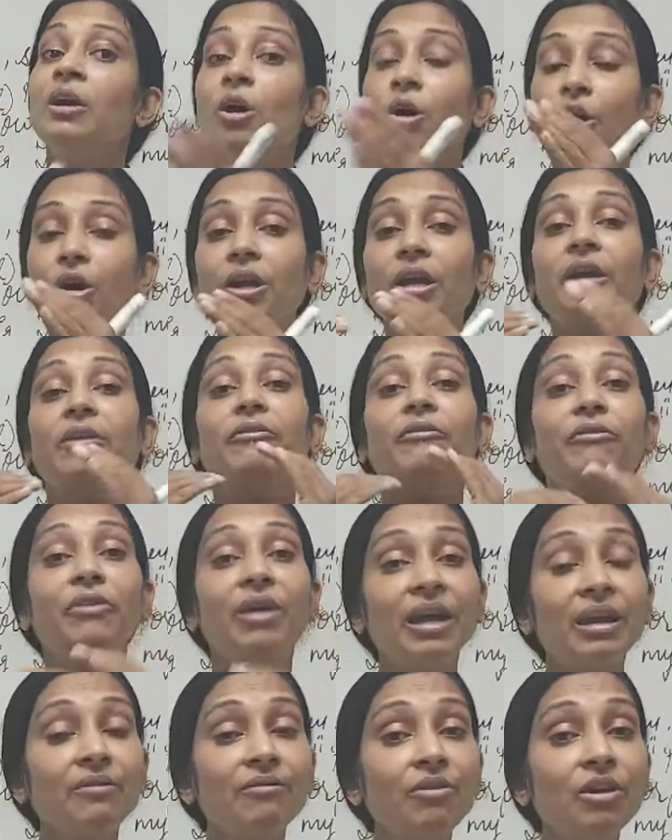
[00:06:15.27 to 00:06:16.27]
Okay,
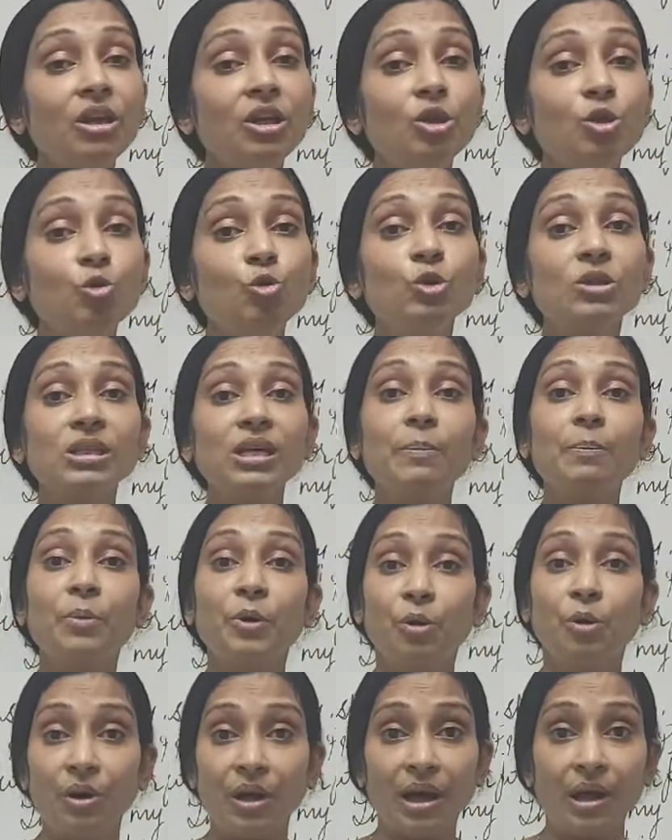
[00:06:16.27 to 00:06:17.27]
when we use a
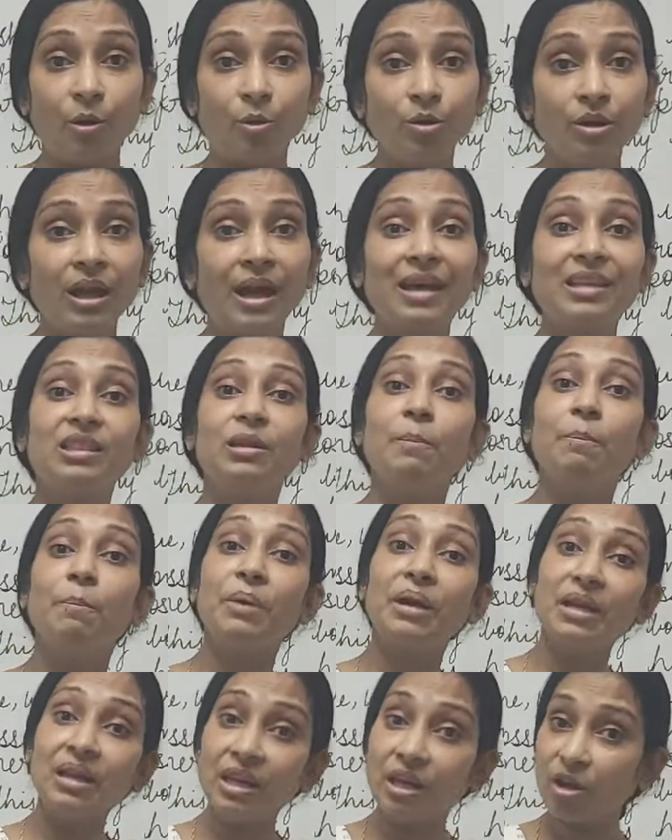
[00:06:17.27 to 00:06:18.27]
pronoun at the
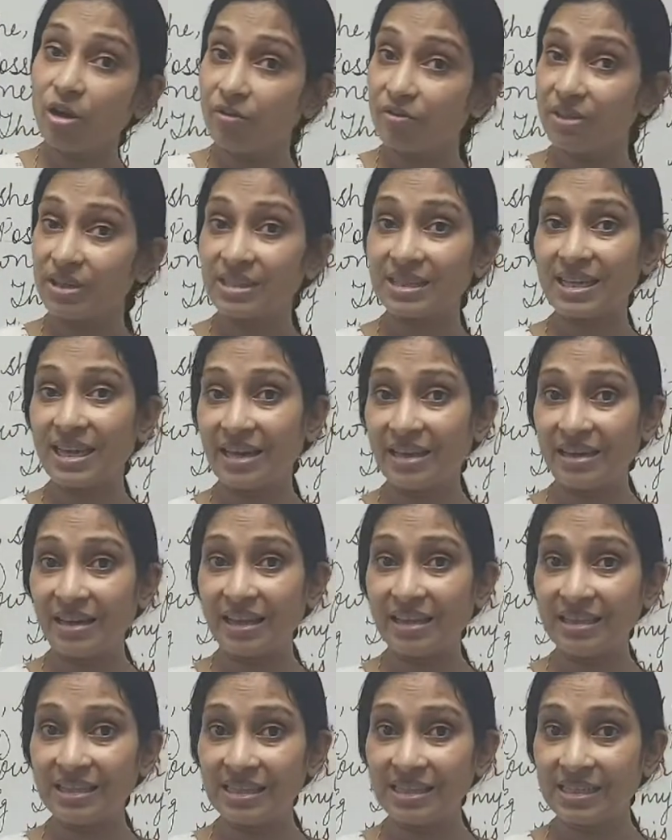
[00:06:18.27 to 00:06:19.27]
beginning of the
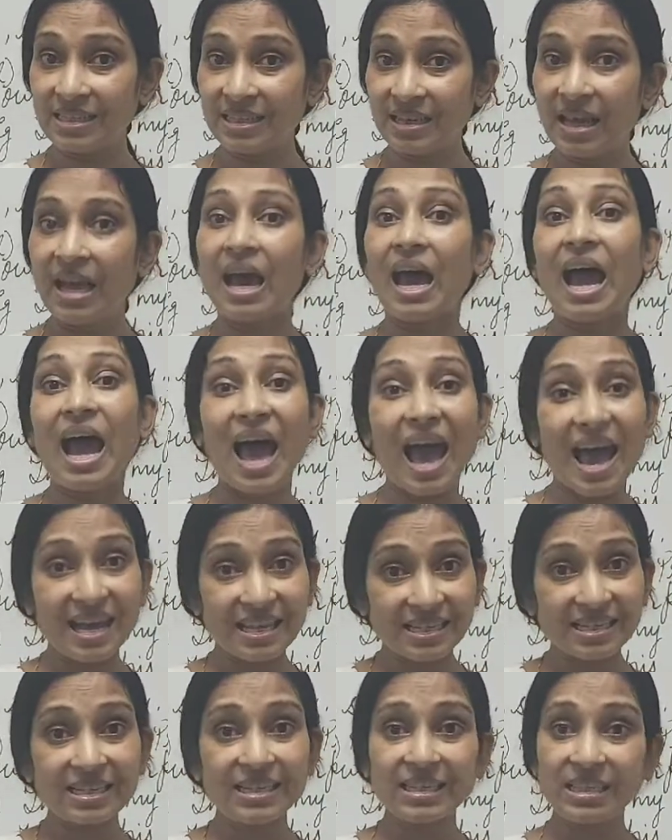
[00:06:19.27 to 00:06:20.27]
sentence
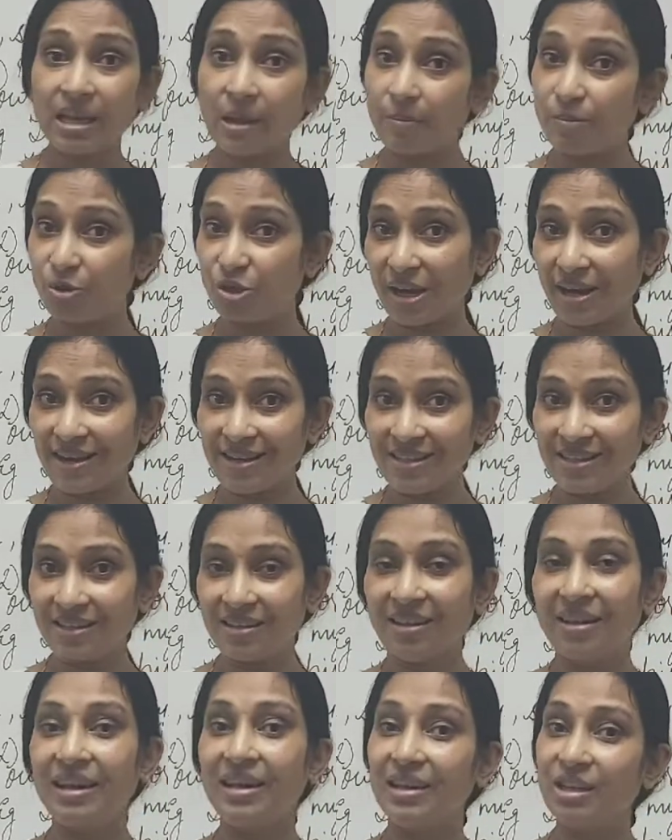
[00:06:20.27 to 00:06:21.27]
as a subject,
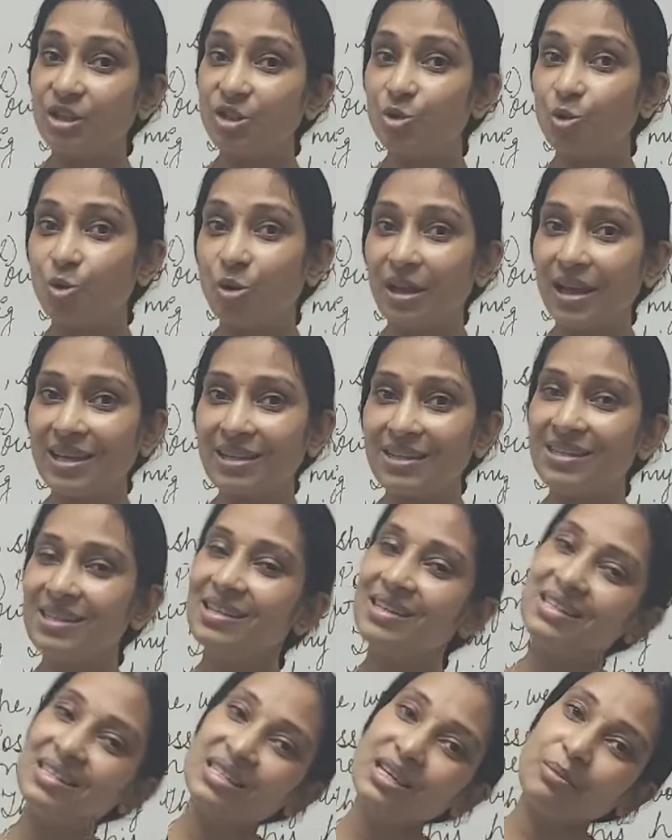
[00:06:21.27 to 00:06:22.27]
it is known as
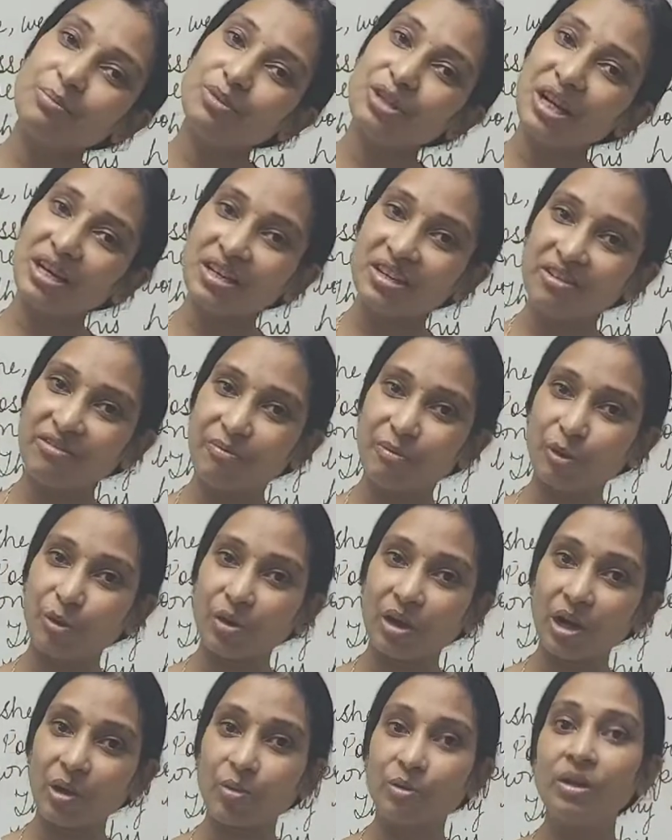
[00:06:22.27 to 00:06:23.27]
subjective
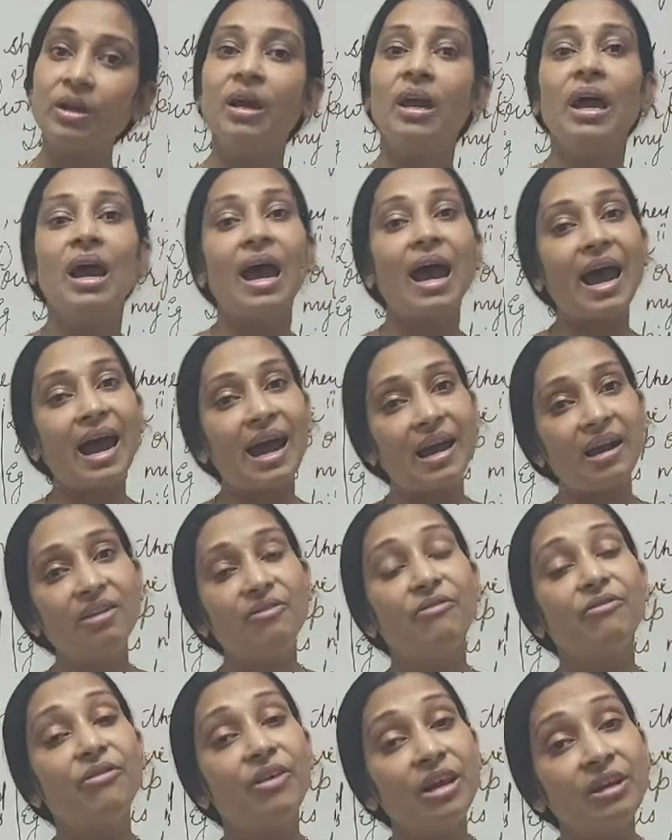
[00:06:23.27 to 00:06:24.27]
pronoun,
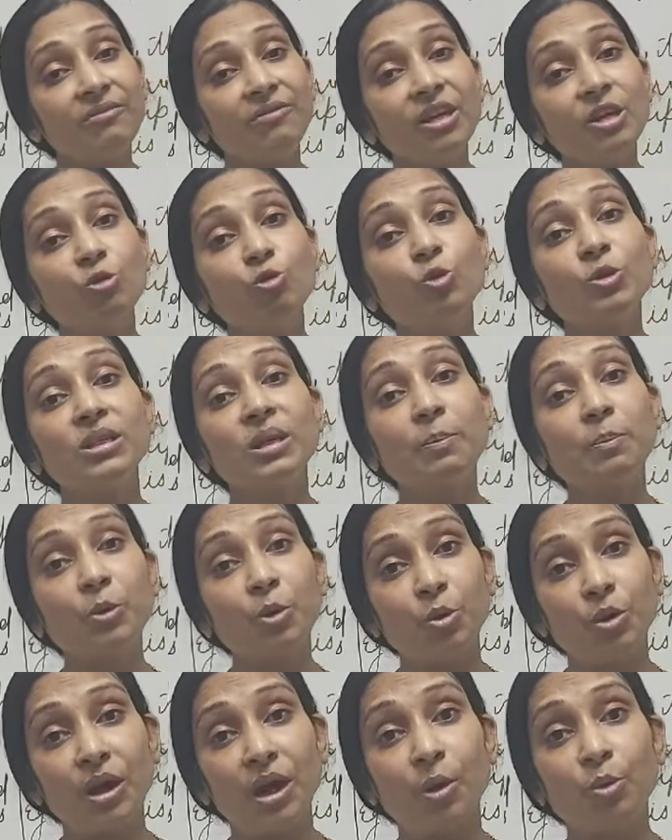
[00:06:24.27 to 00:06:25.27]
and when we use a
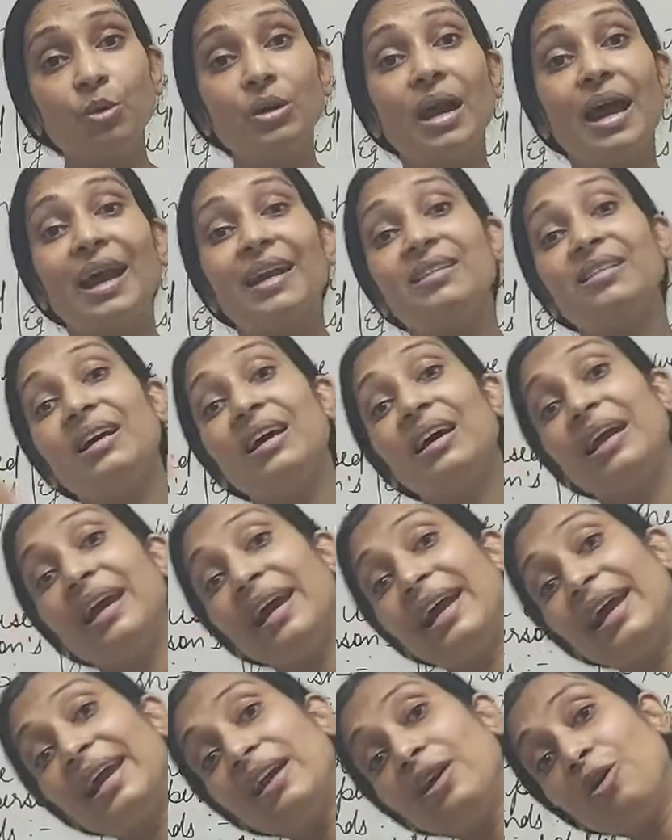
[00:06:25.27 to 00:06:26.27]
pronoun at the
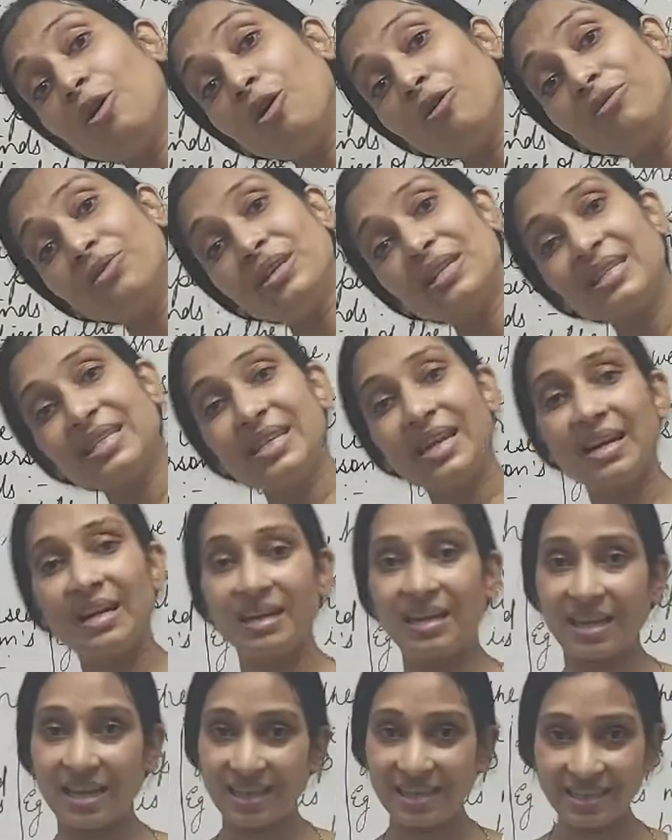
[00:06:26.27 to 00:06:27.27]
end of the
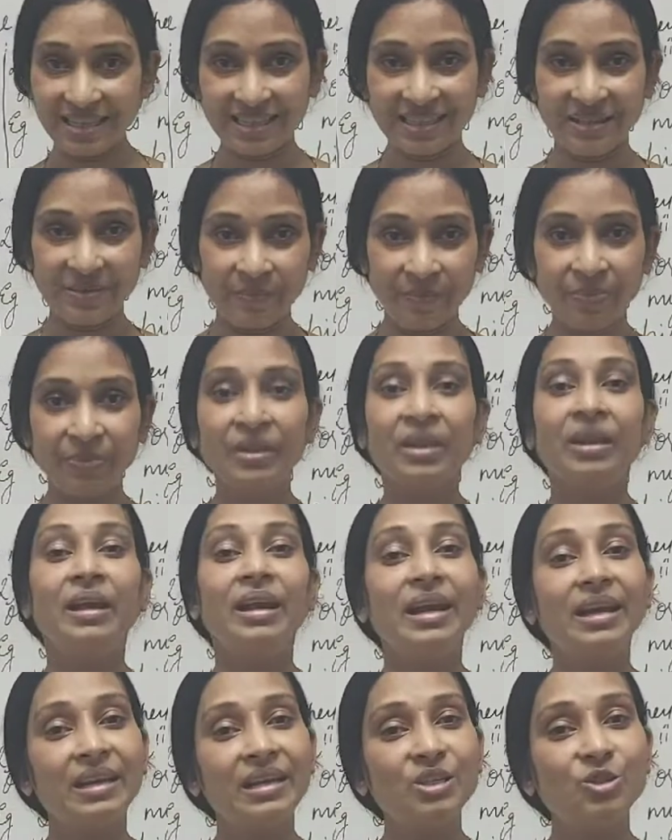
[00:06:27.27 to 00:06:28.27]
sentence,
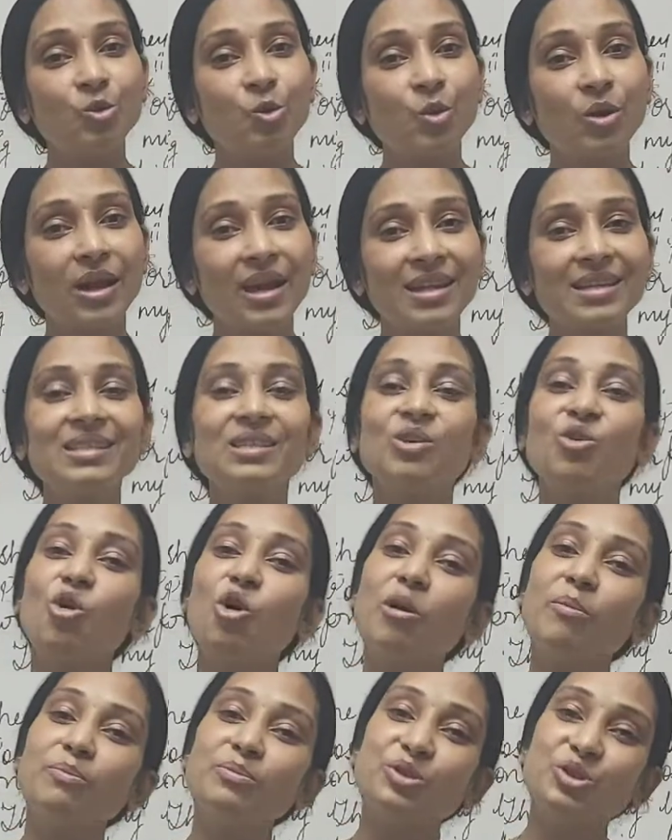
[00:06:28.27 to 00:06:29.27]
it is known as
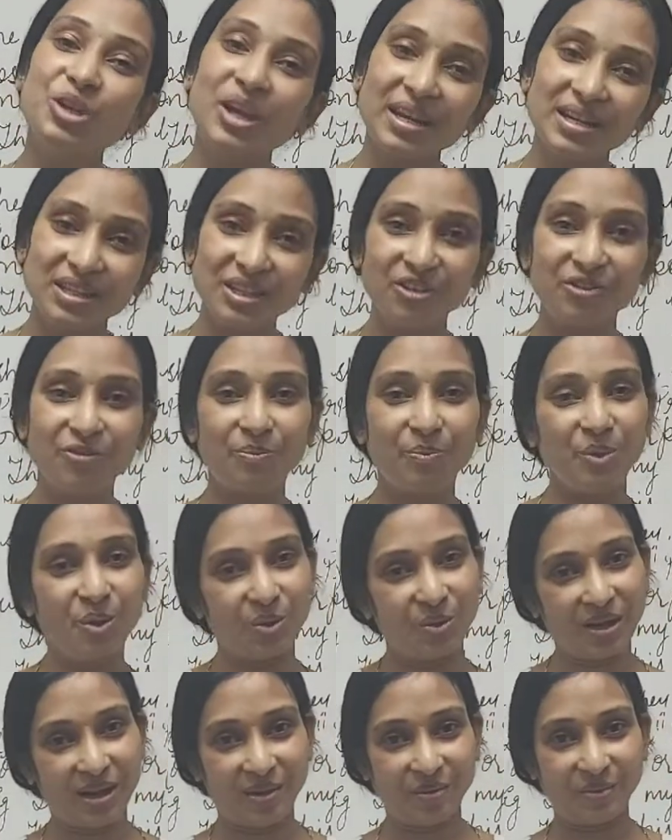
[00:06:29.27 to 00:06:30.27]
objective
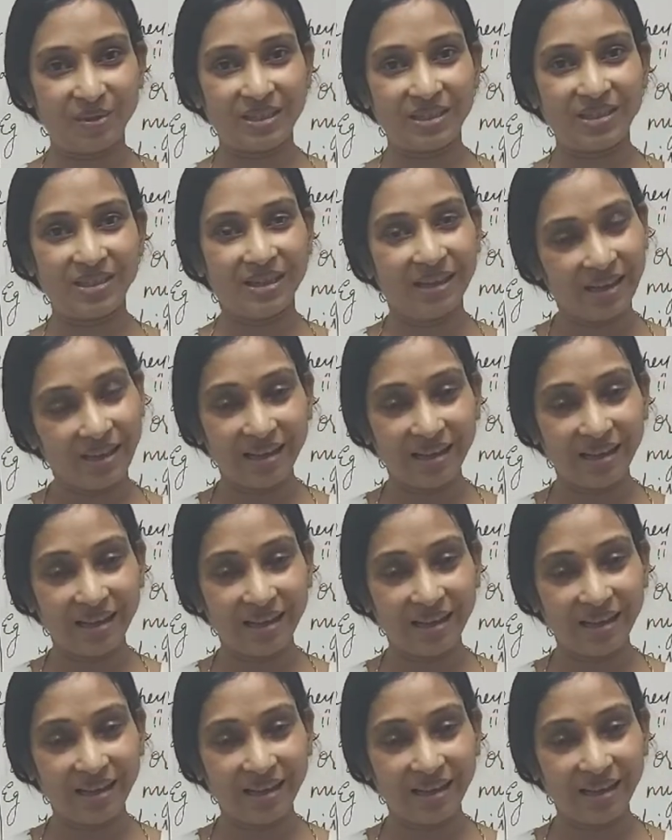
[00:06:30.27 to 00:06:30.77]
pronouns.